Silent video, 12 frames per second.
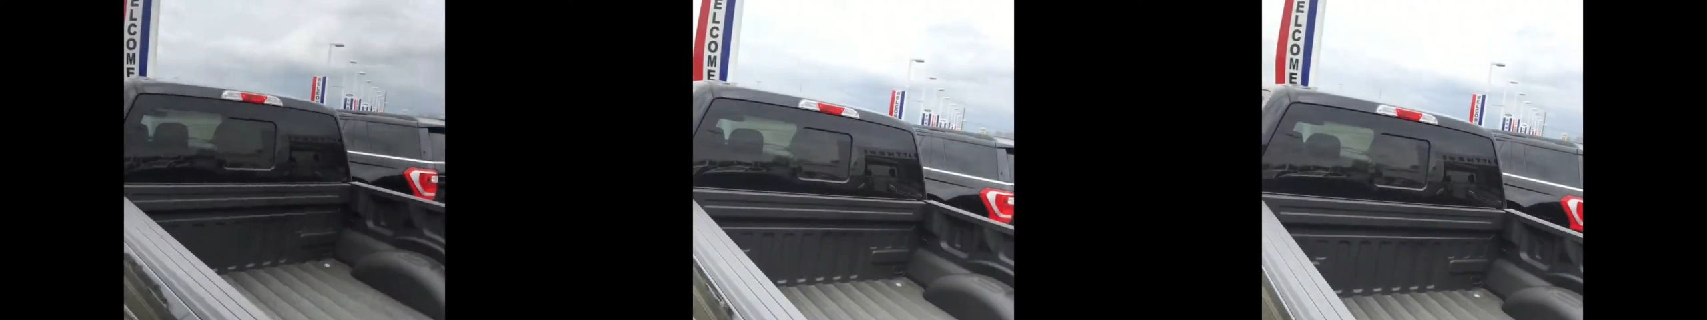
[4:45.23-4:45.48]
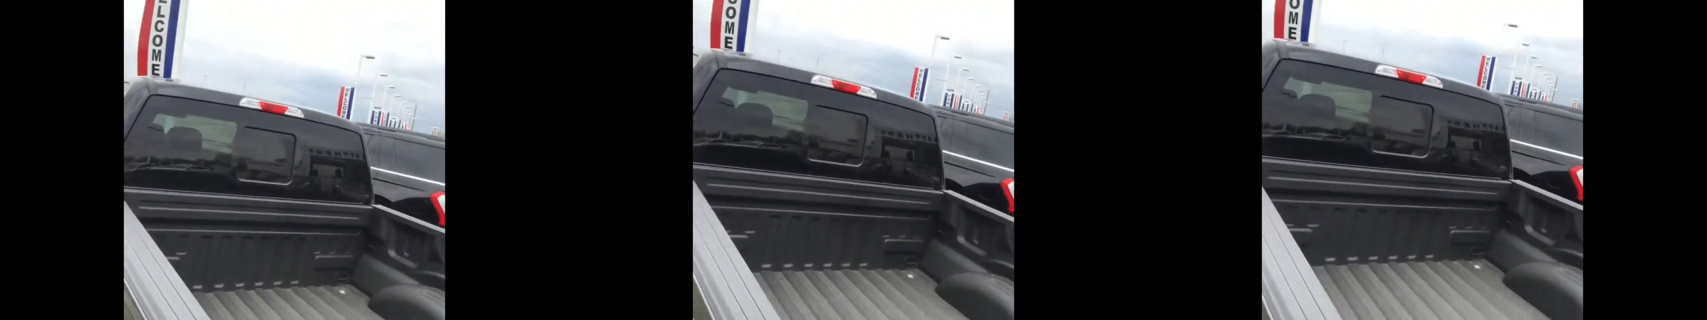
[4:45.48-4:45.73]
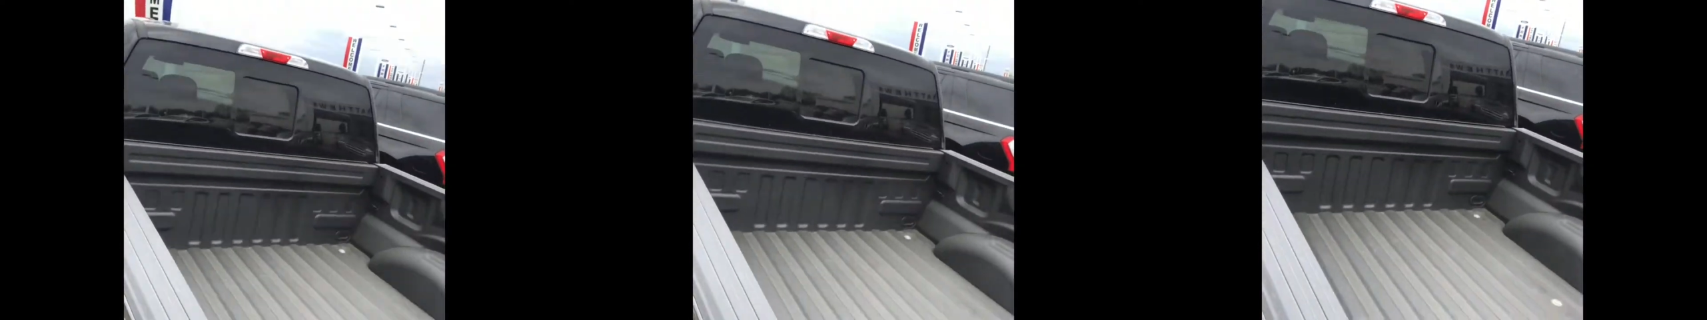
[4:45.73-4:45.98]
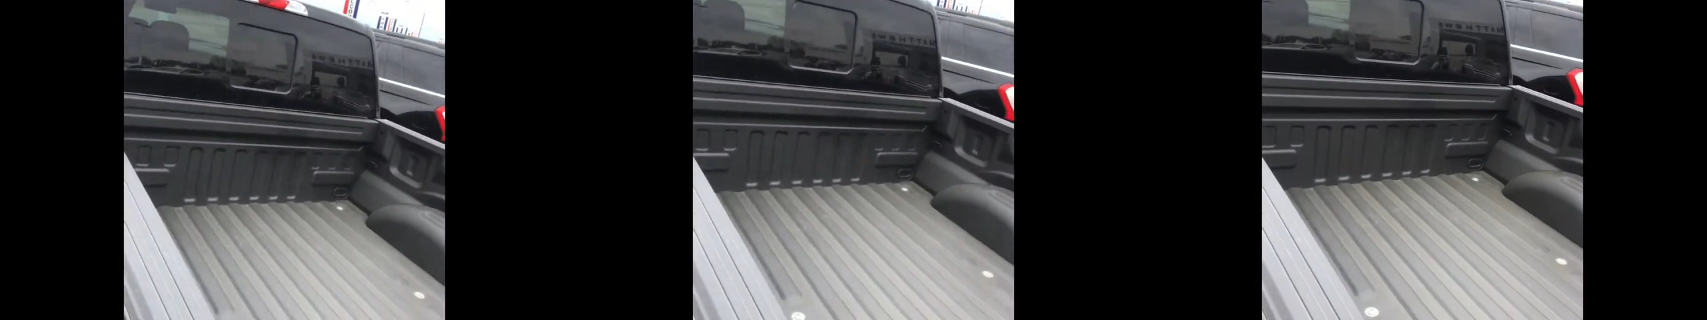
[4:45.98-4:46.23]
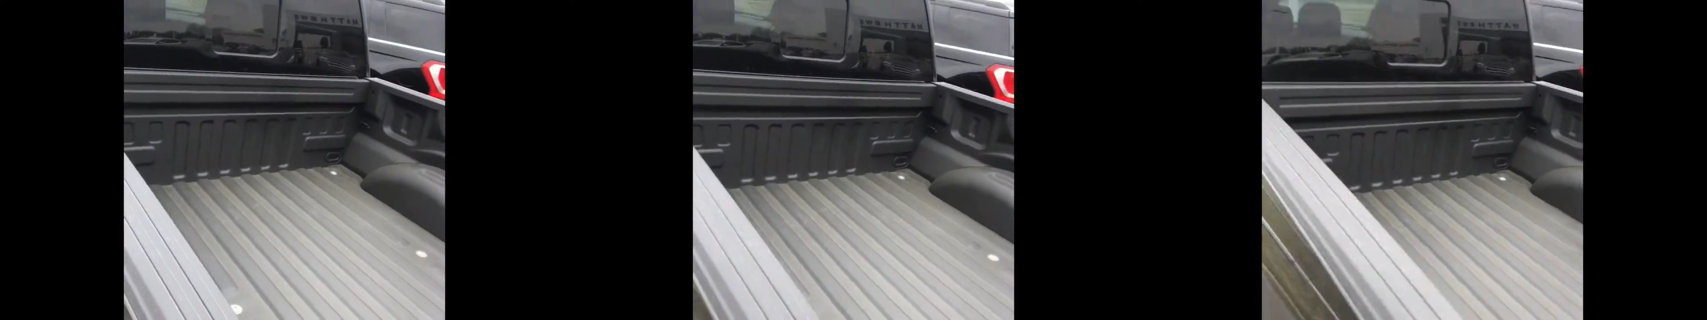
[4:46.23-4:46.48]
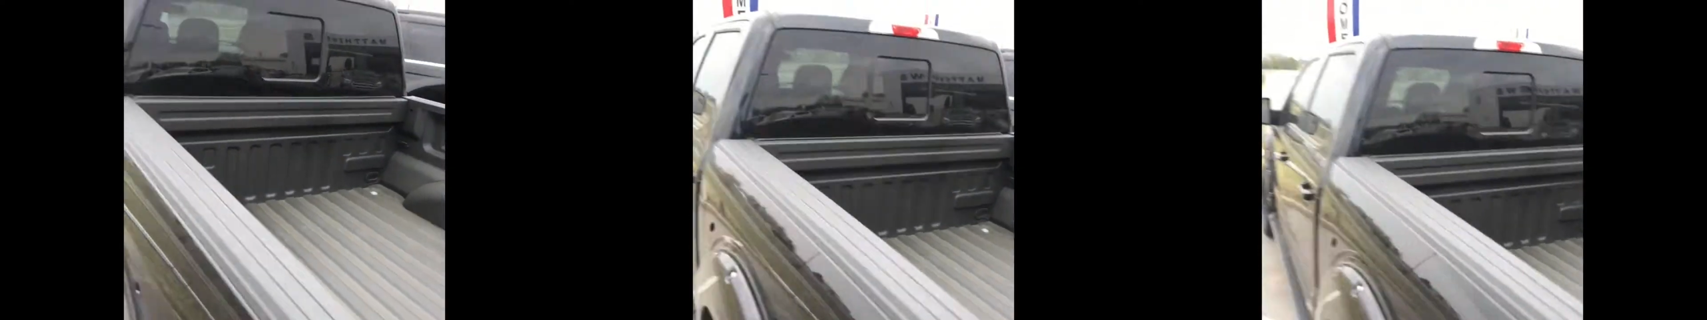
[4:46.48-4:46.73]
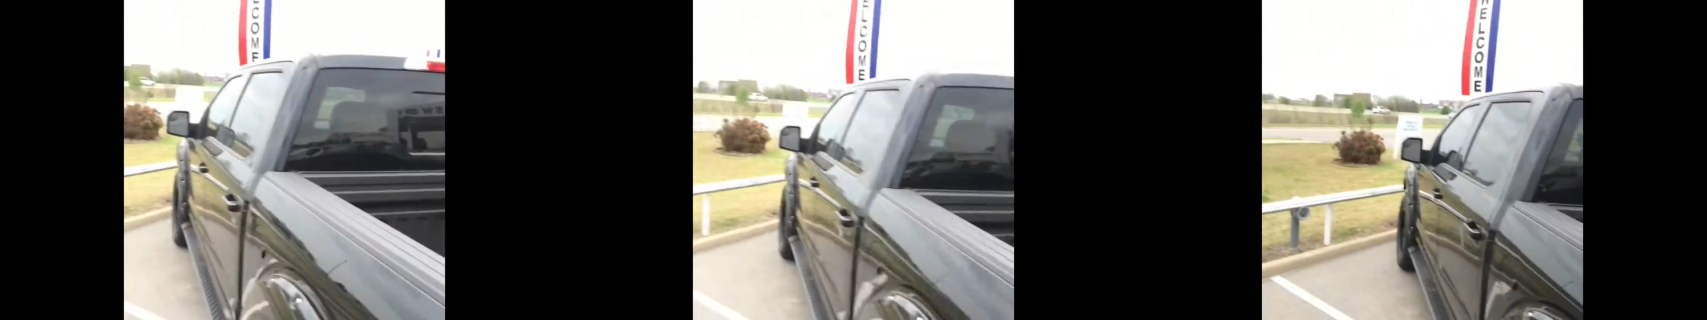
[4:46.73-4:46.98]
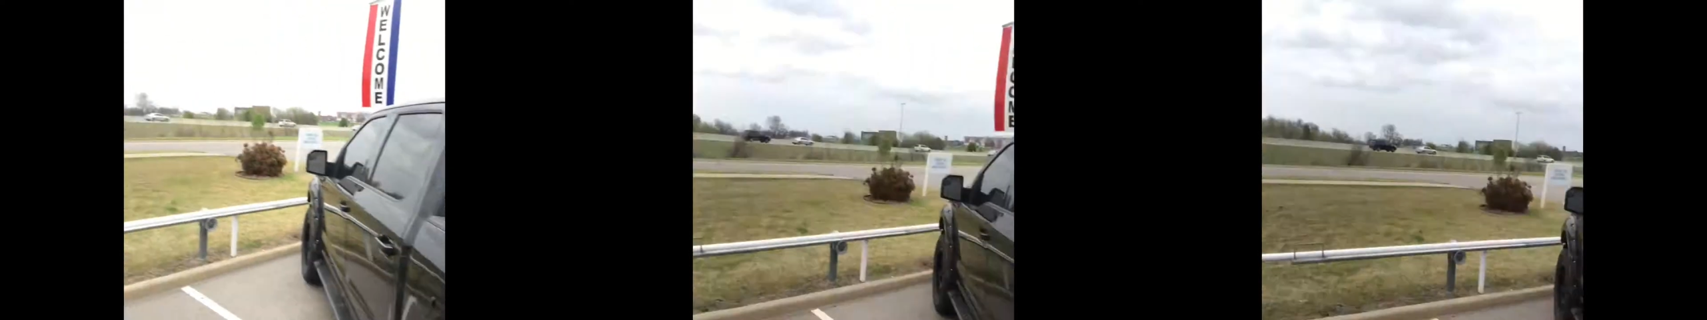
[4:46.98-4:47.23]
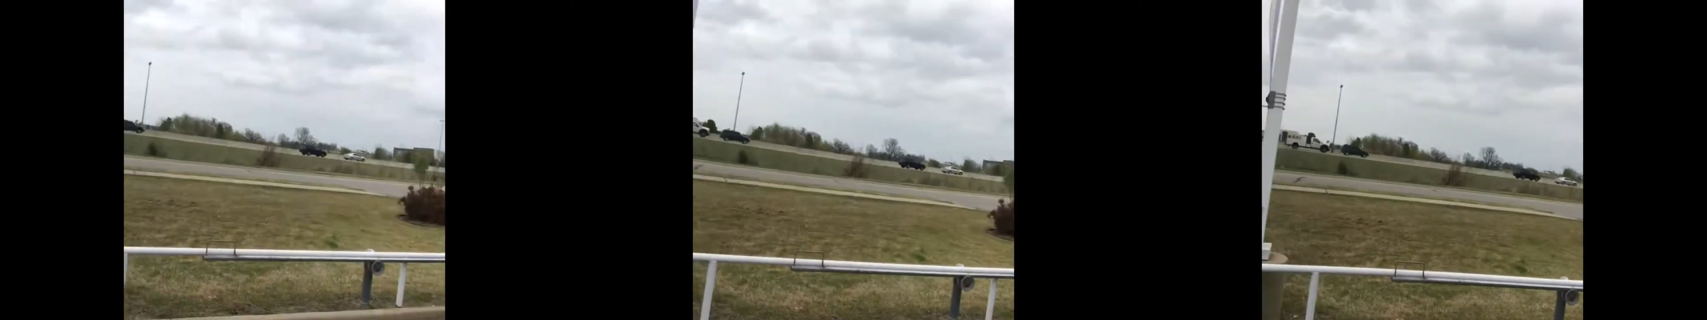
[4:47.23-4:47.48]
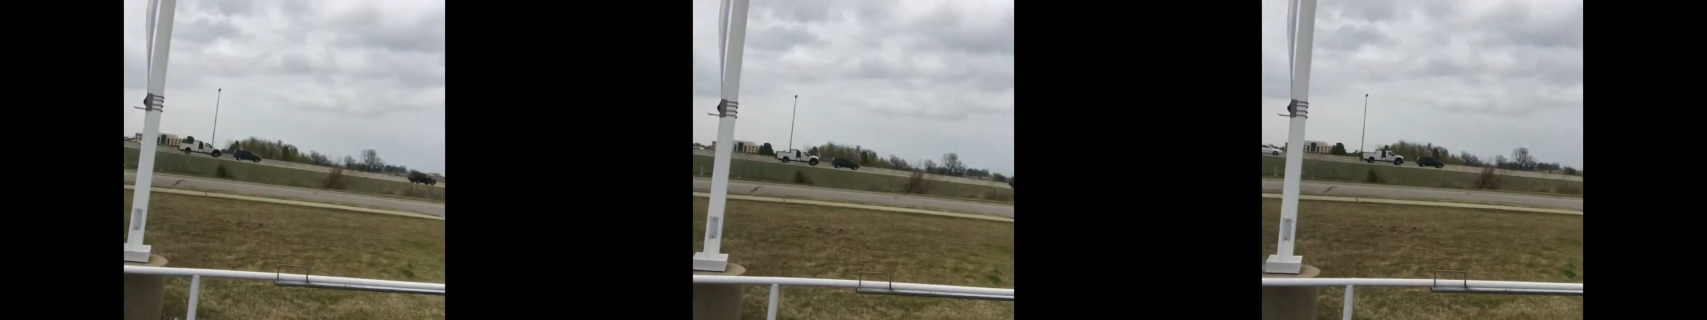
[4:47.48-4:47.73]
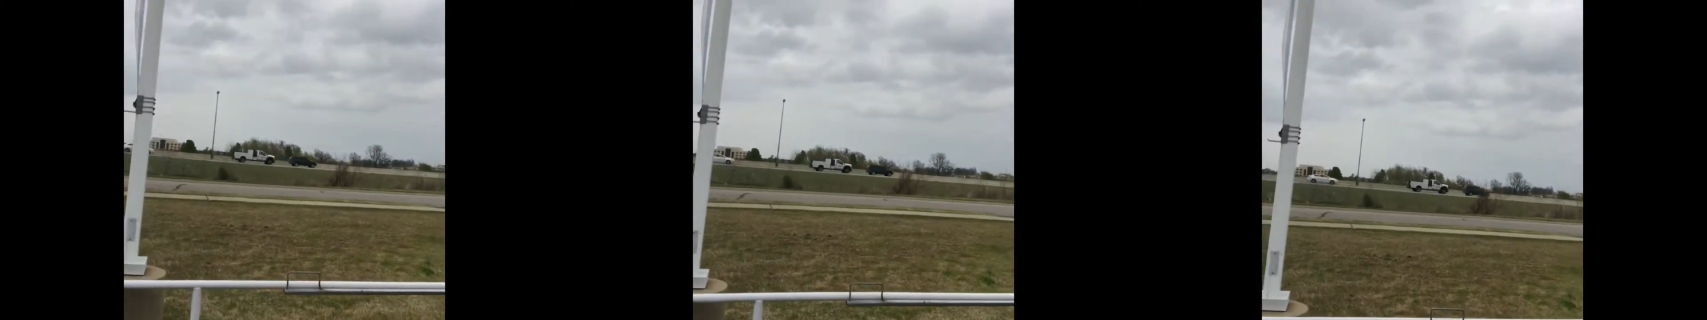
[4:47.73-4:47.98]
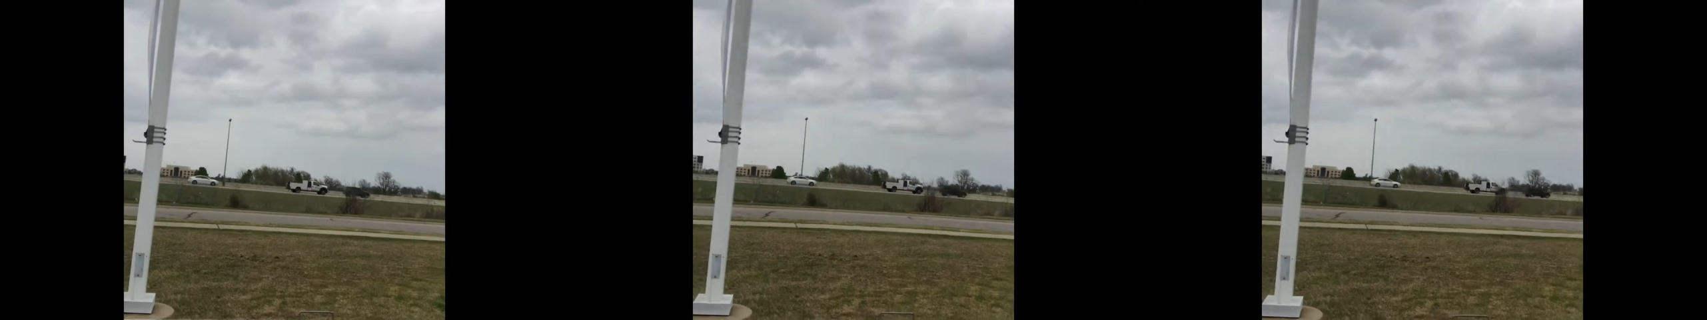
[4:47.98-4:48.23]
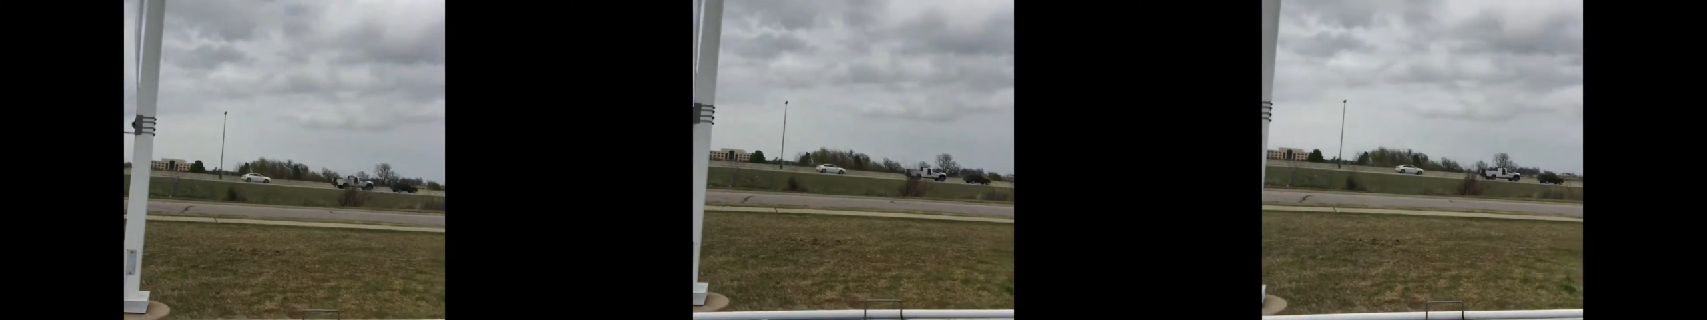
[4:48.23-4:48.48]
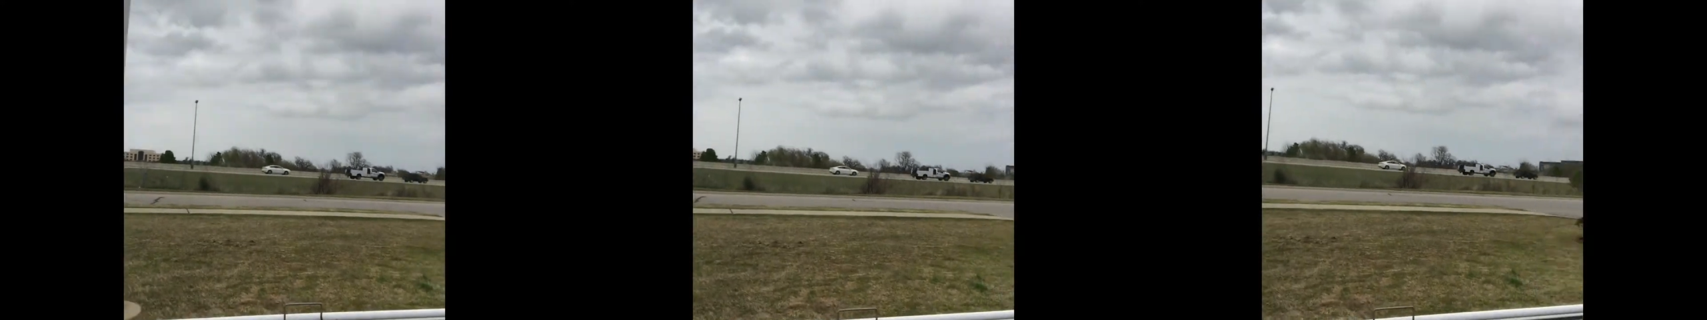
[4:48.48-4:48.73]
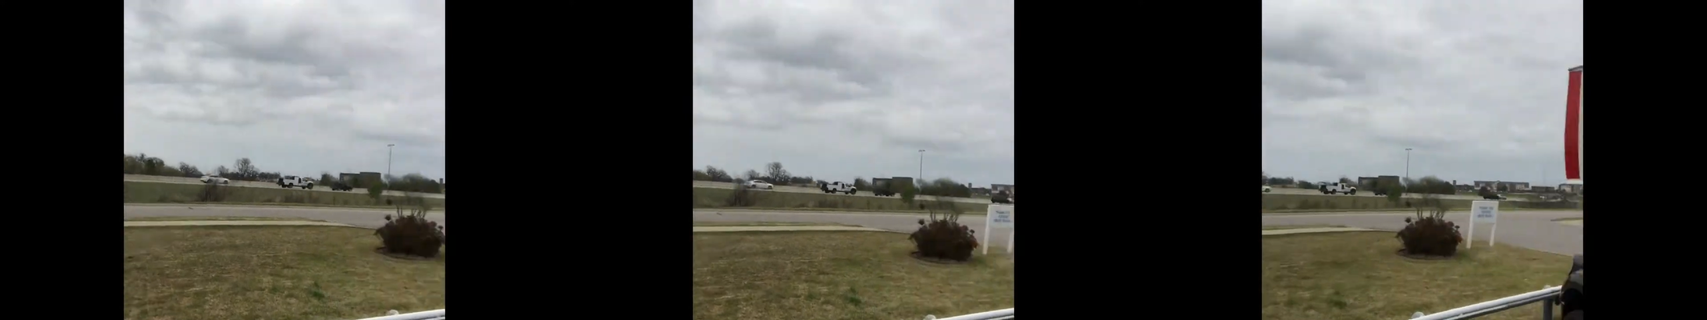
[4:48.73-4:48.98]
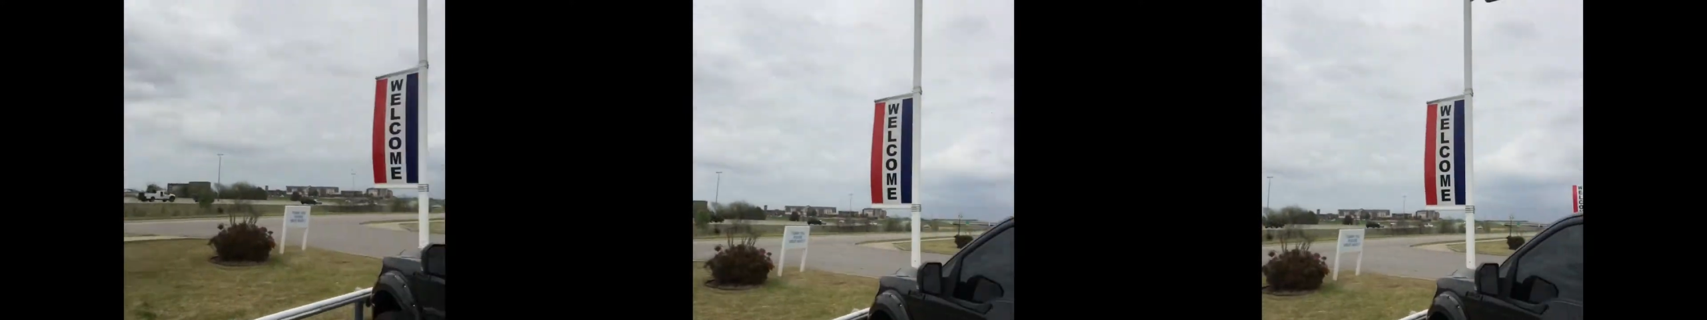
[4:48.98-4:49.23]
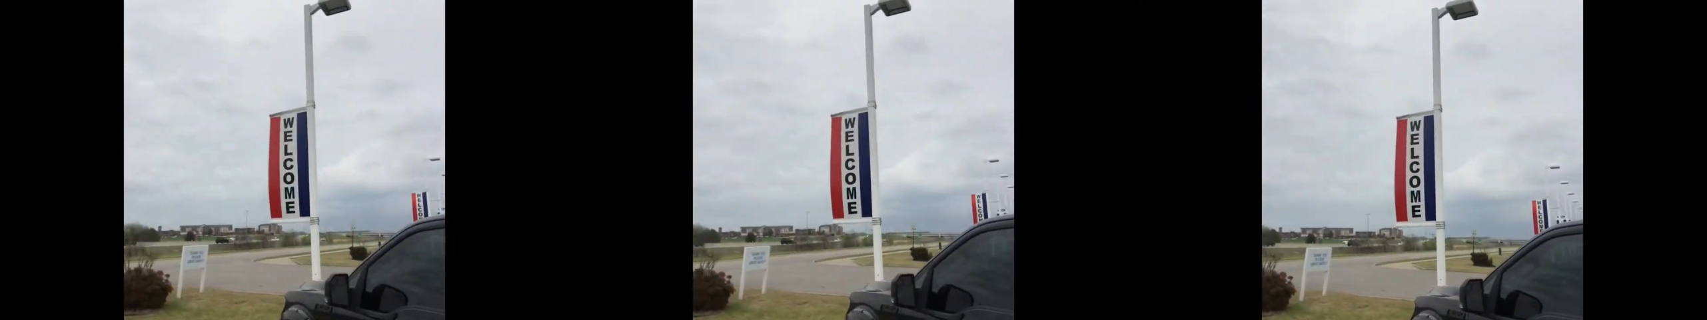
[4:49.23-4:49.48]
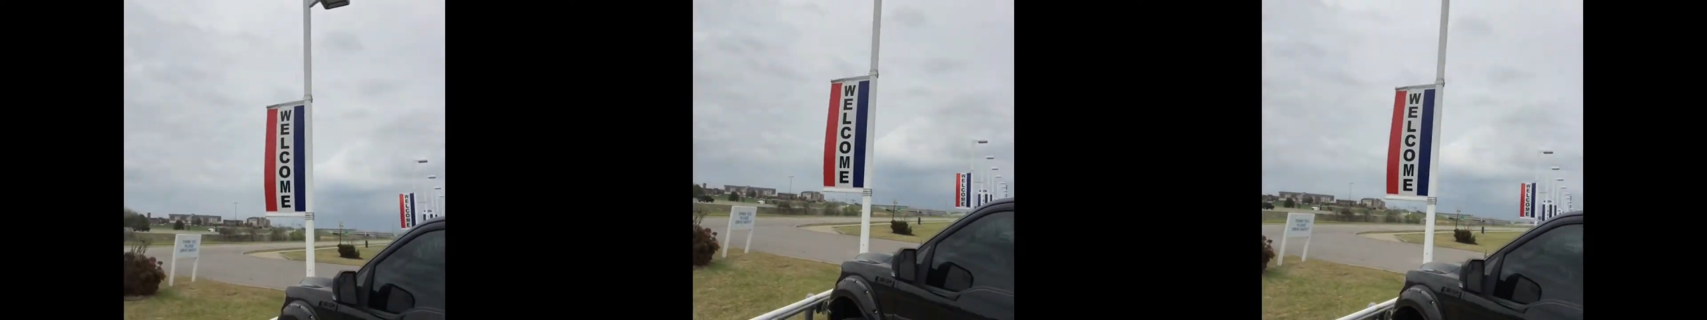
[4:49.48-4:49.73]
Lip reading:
(no speaker visible)